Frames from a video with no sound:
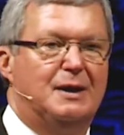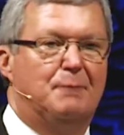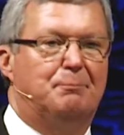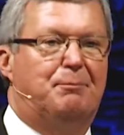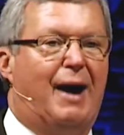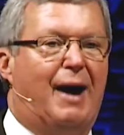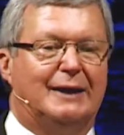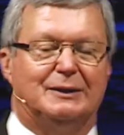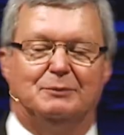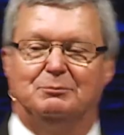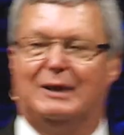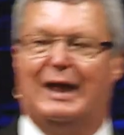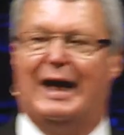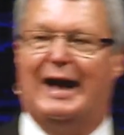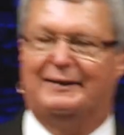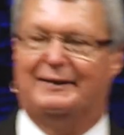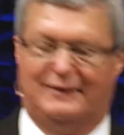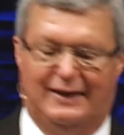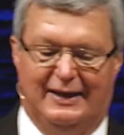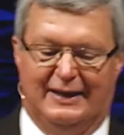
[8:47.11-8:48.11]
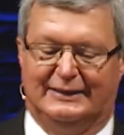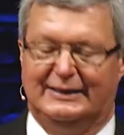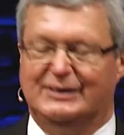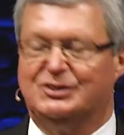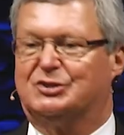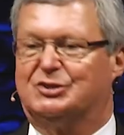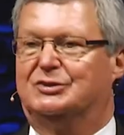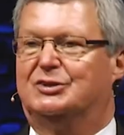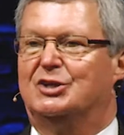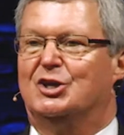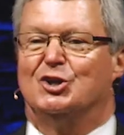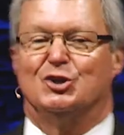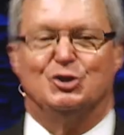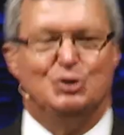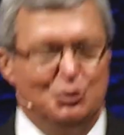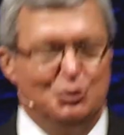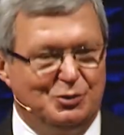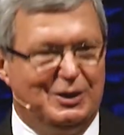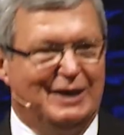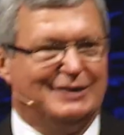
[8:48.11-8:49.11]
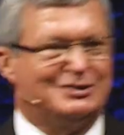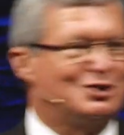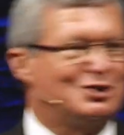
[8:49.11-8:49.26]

Bottom line, listen, you get to